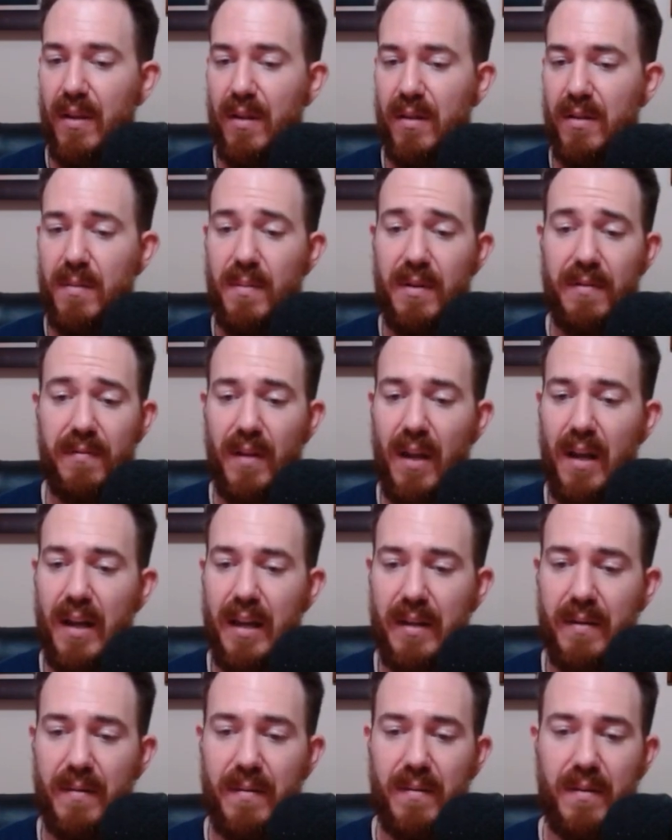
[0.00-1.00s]
to be
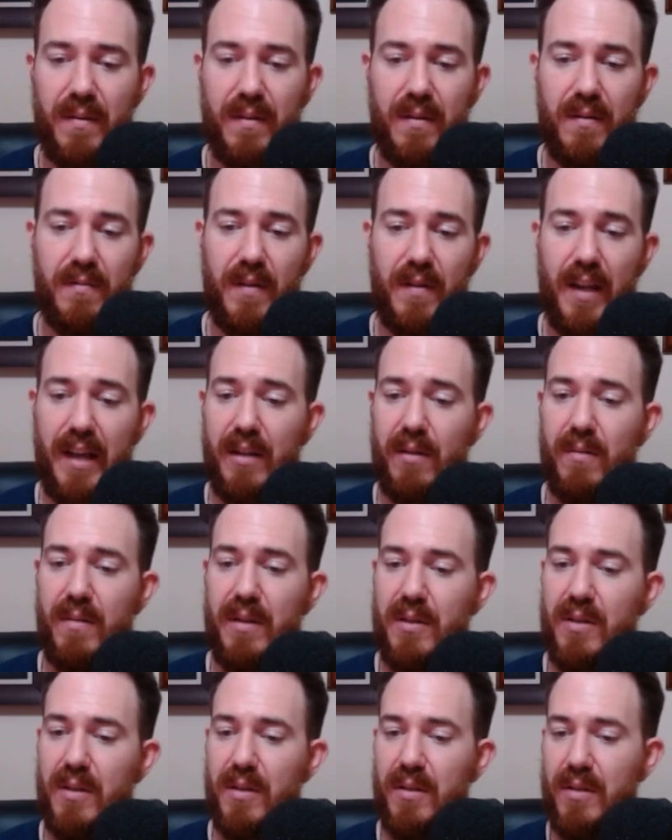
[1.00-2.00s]
flying, flying
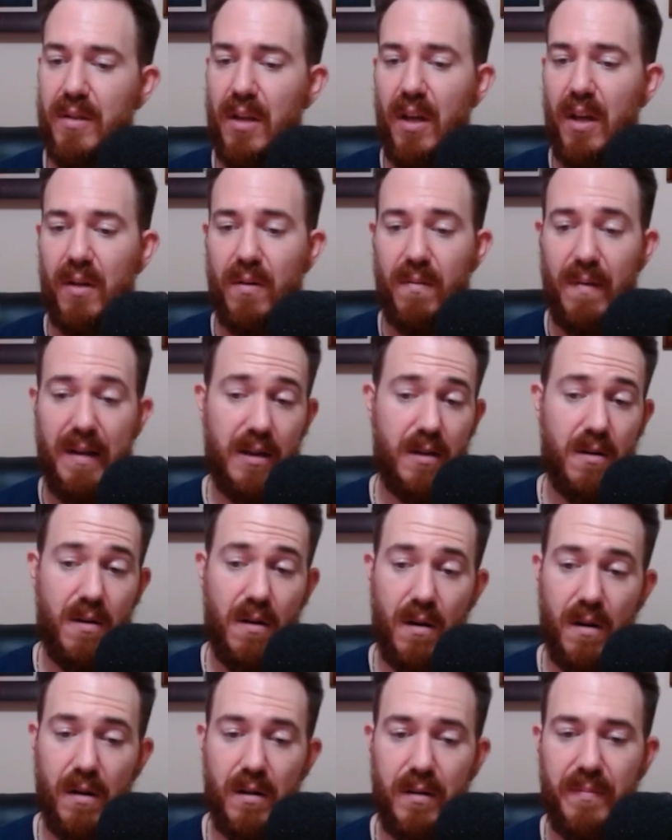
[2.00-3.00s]
creatures create a
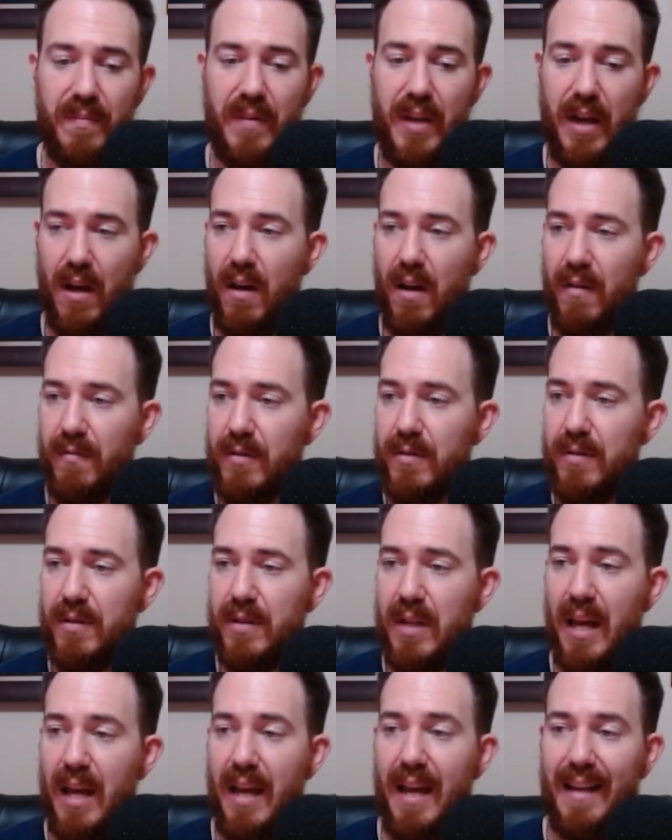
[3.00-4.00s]
card that
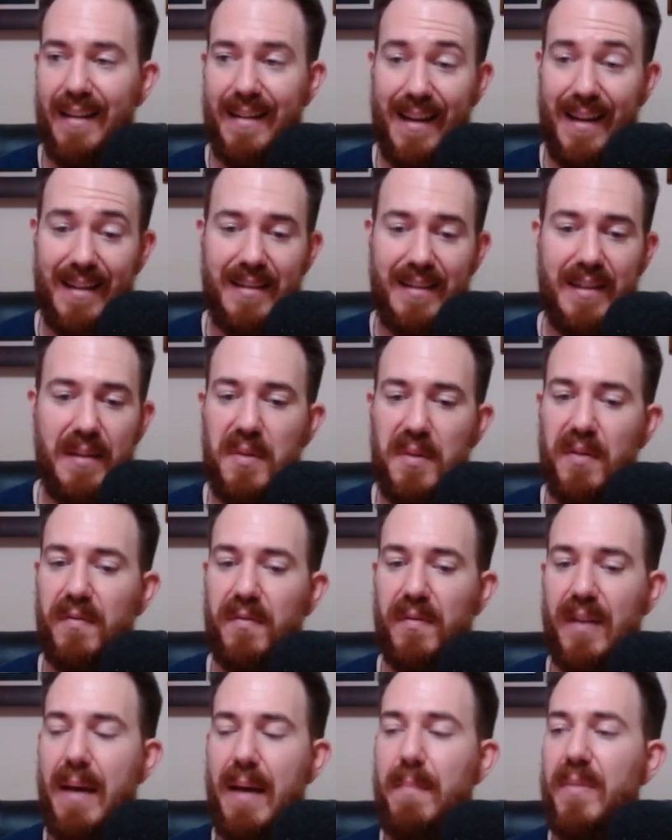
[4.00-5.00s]
hovers and kind of seem to
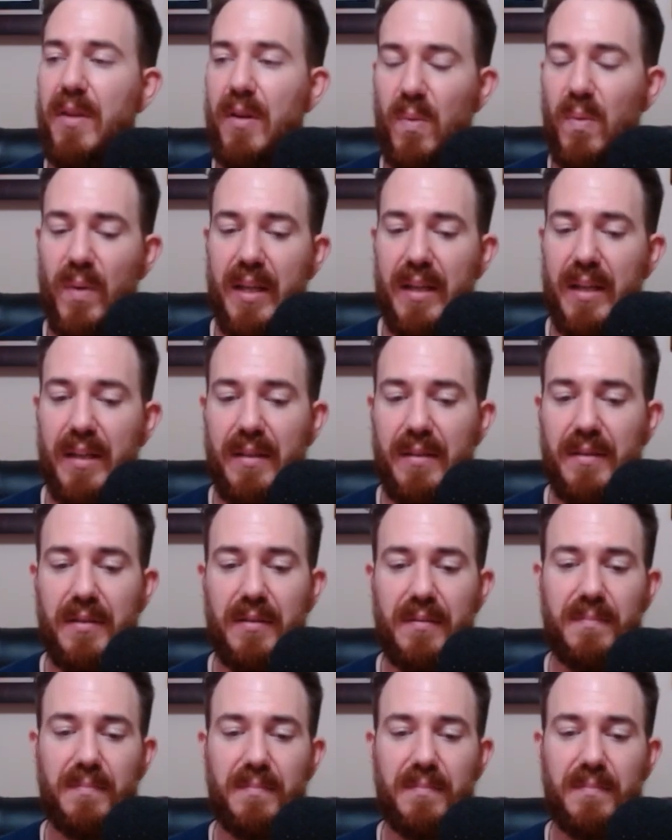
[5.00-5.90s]
flap their wings.